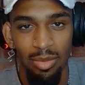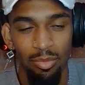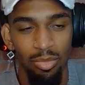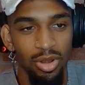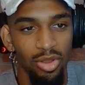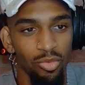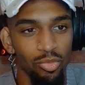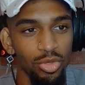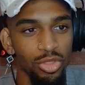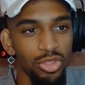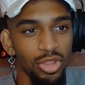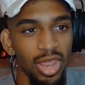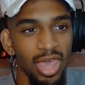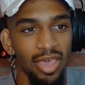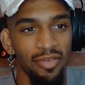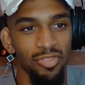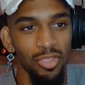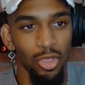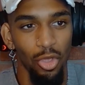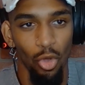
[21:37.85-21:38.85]
But we shouldn't
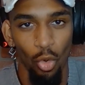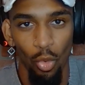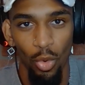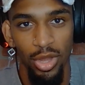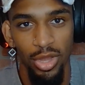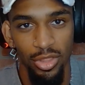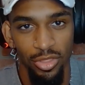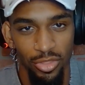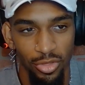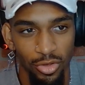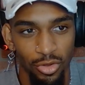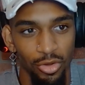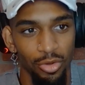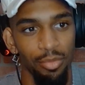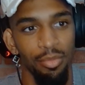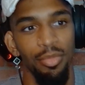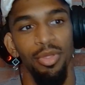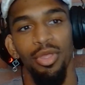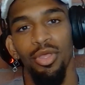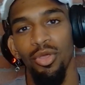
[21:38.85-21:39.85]
have to coin the
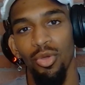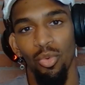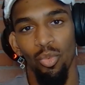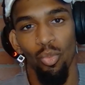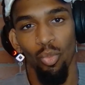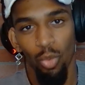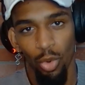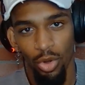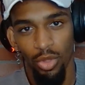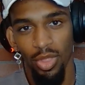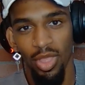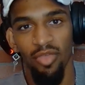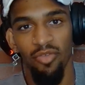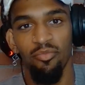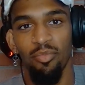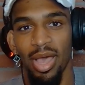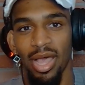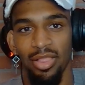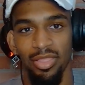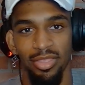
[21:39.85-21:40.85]
term
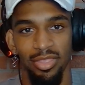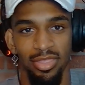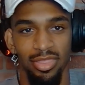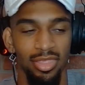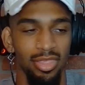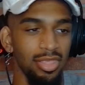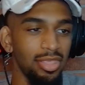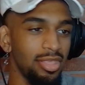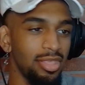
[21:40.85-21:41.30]
work-life balance.